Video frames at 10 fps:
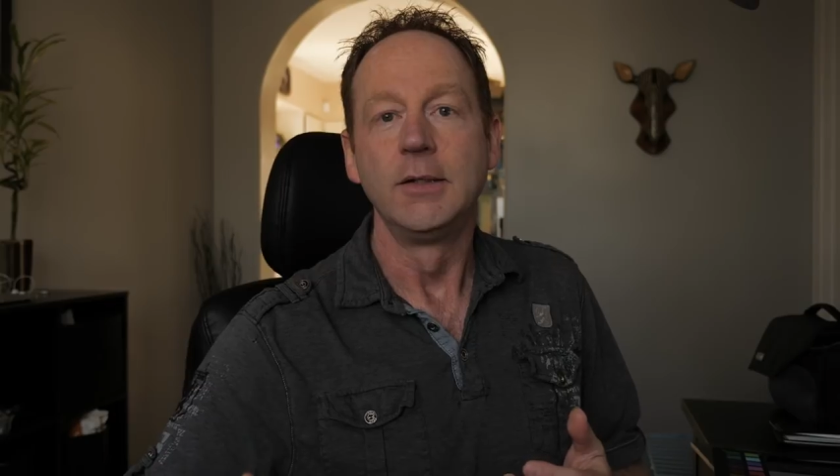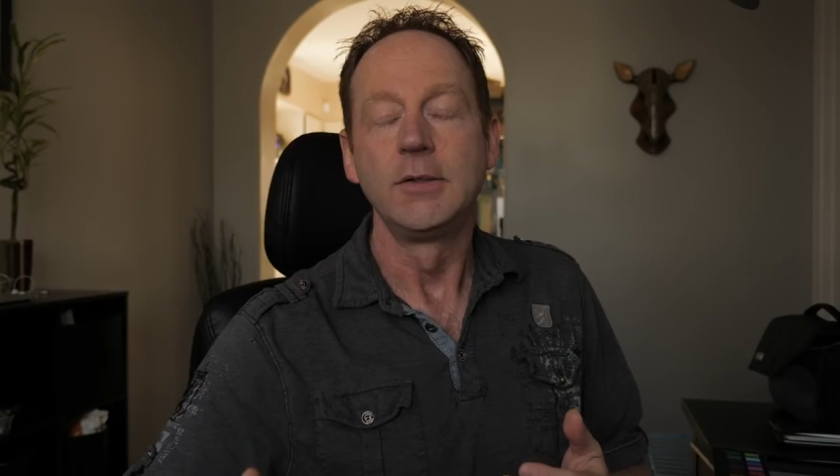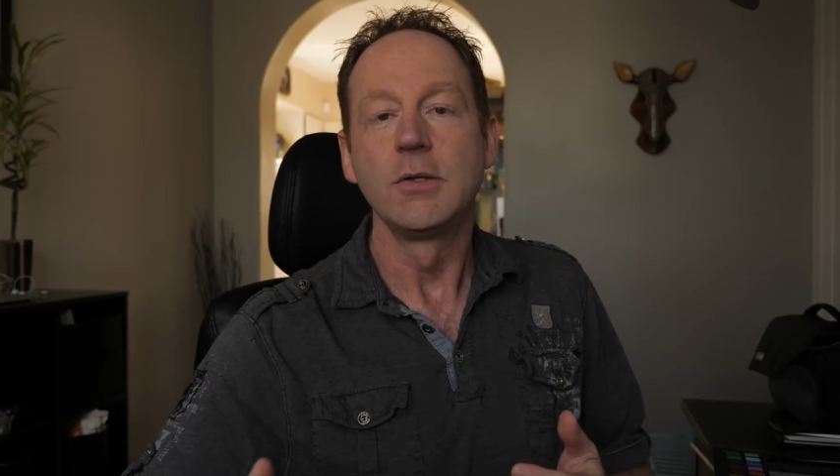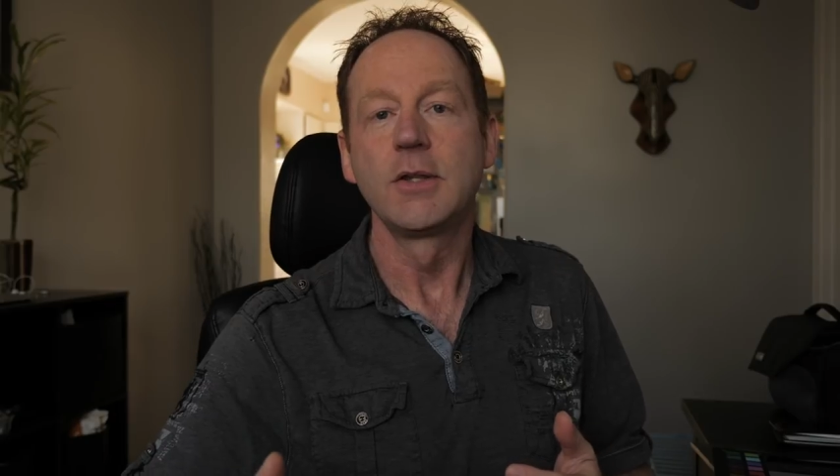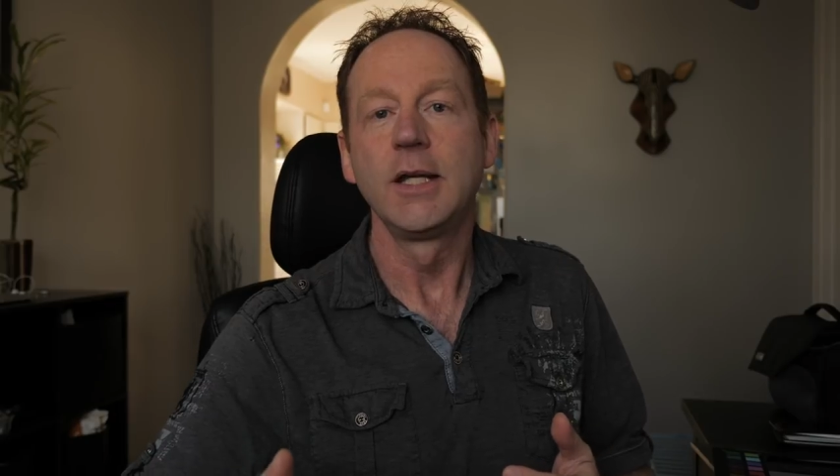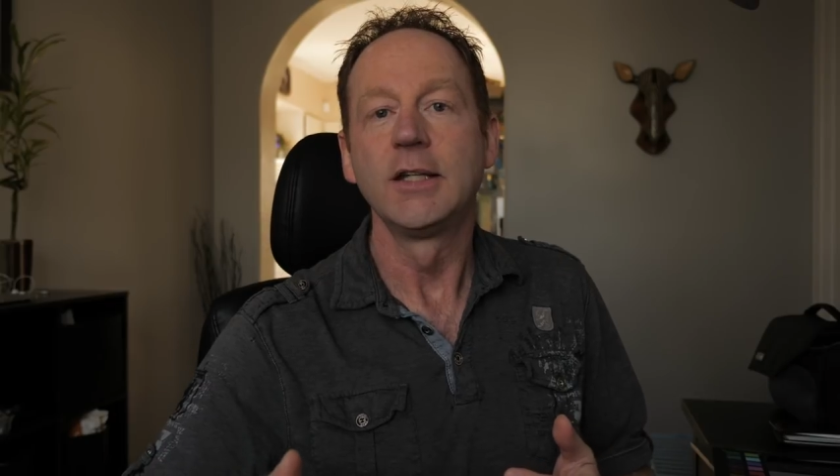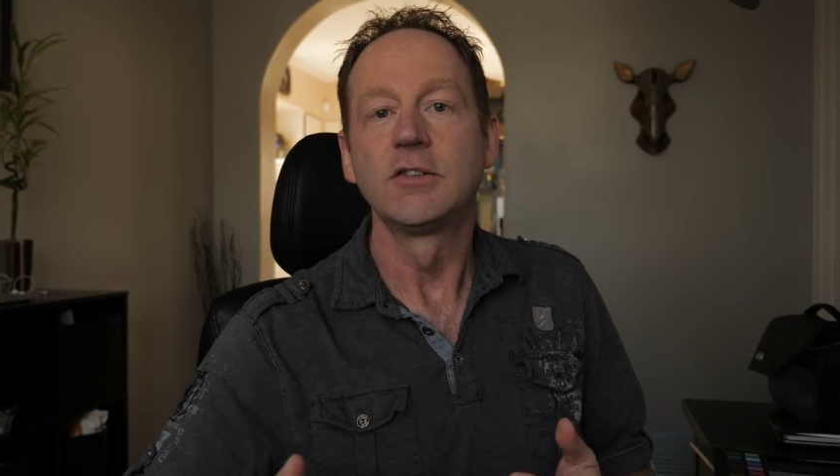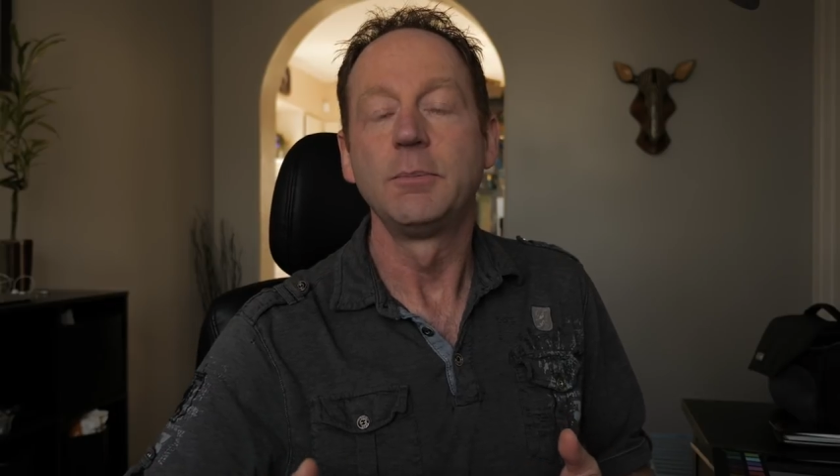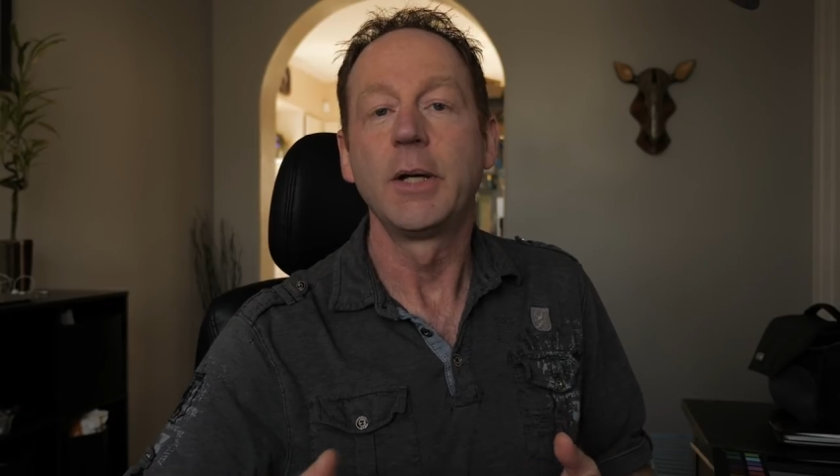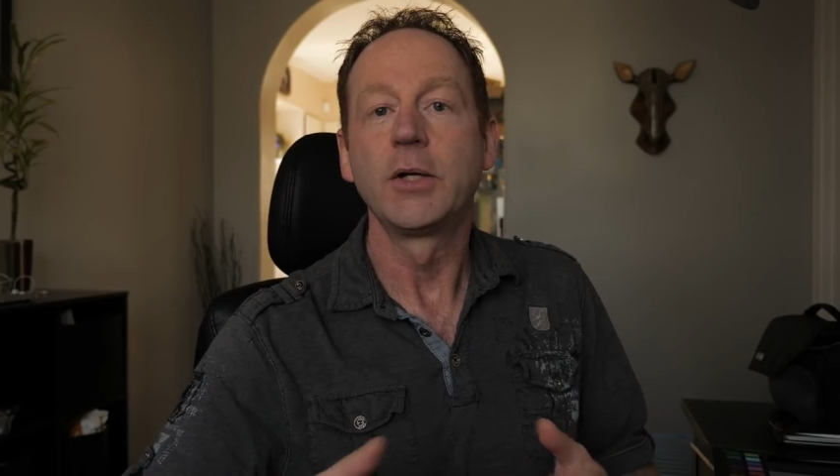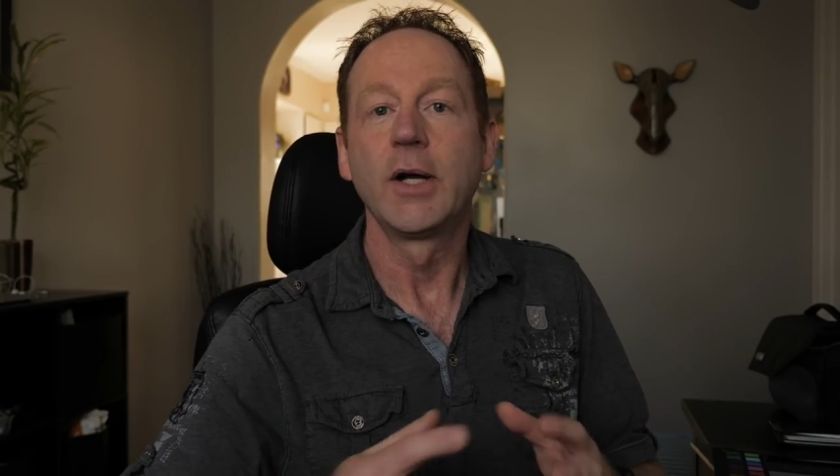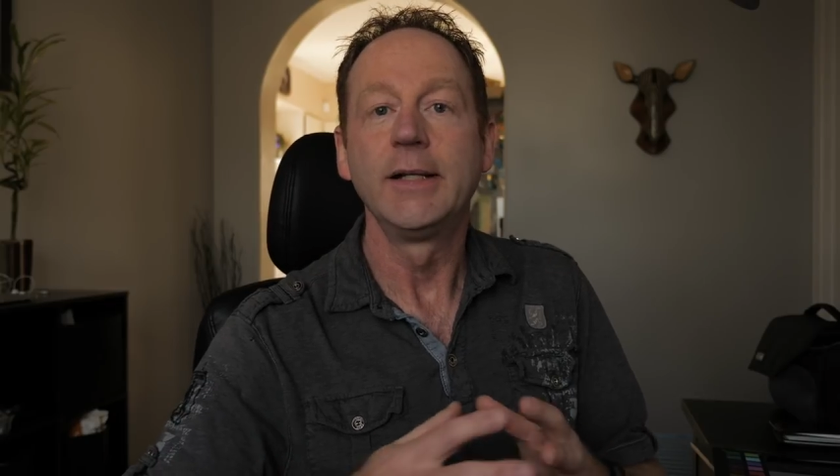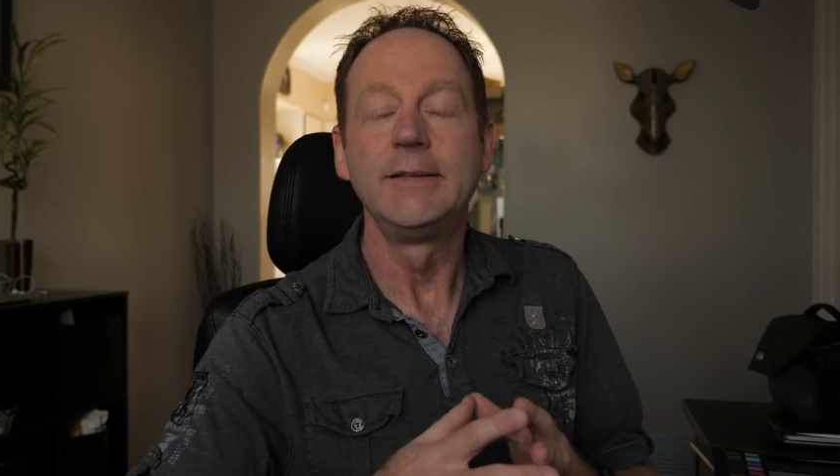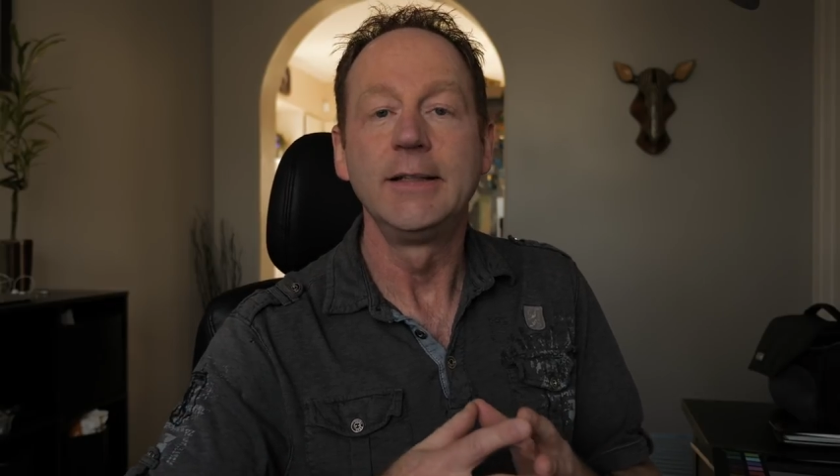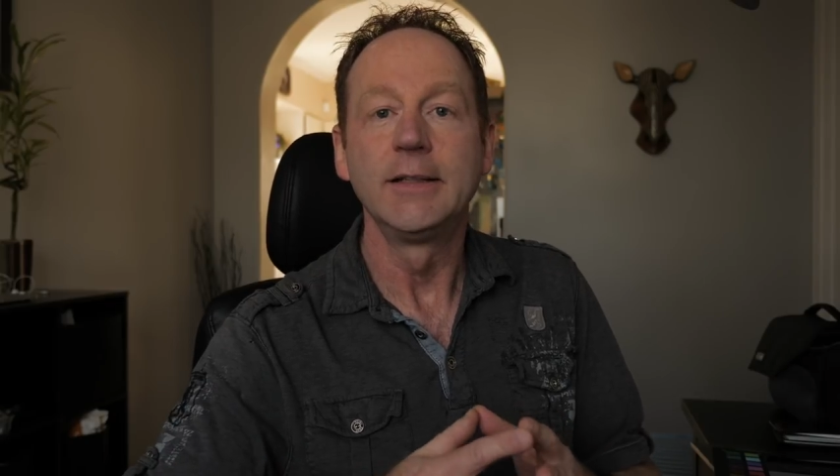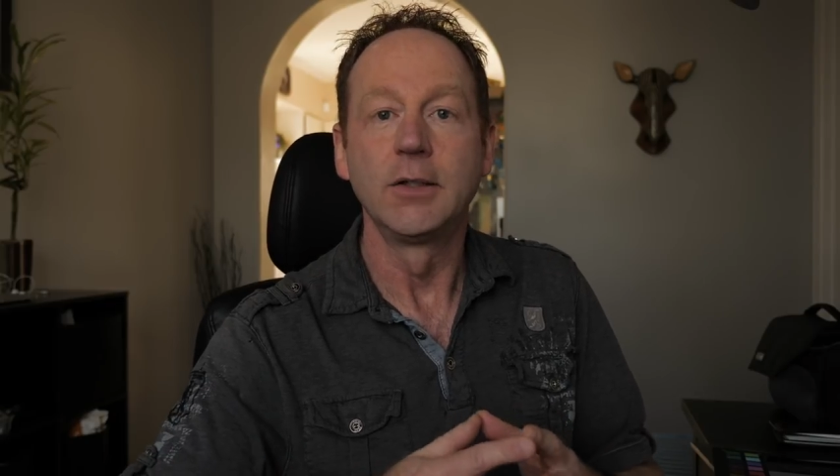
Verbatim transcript: Do you think it's a better idea